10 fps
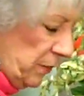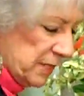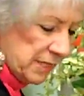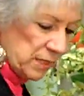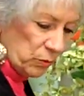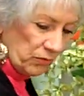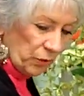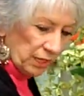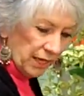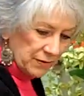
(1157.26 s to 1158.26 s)
But since
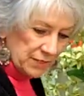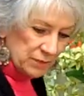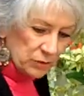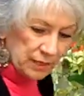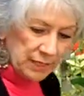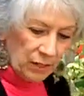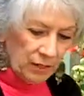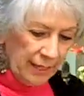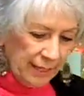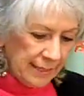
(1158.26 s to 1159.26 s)
we've already got this little
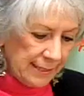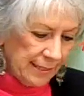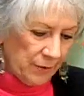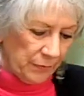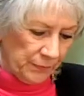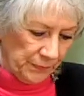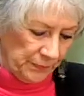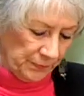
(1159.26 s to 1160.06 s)
tail hanging down,